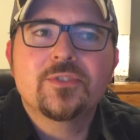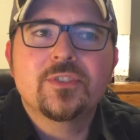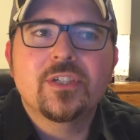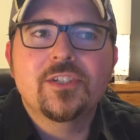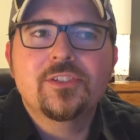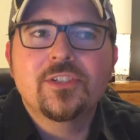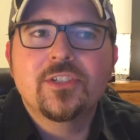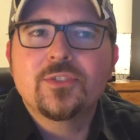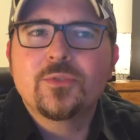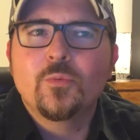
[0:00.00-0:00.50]

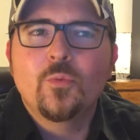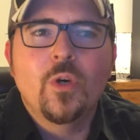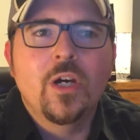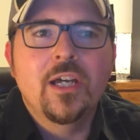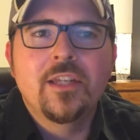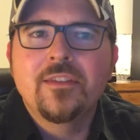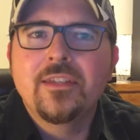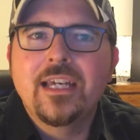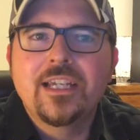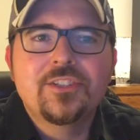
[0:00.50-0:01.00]
such as
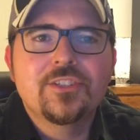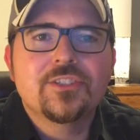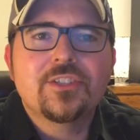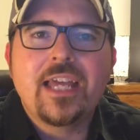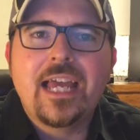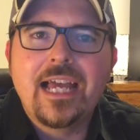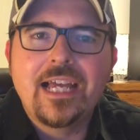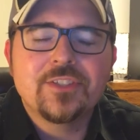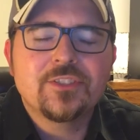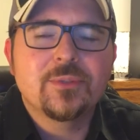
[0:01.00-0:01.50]
one that just
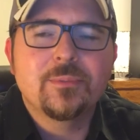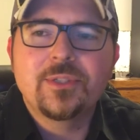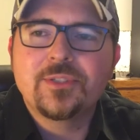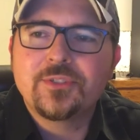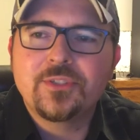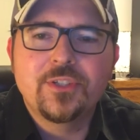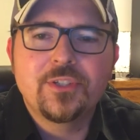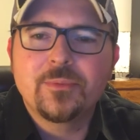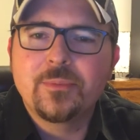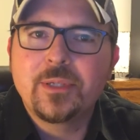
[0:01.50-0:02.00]
has to be
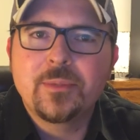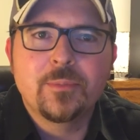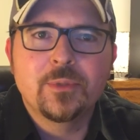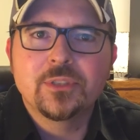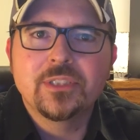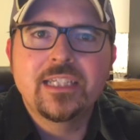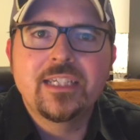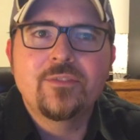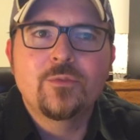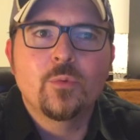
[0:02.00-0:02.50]
seen to be
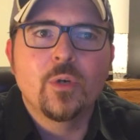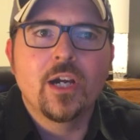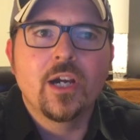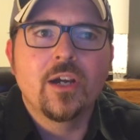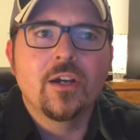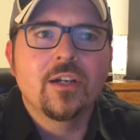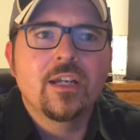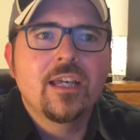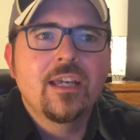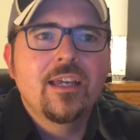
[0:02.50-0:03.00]
believed,
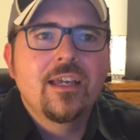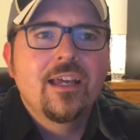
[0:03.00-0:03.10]
where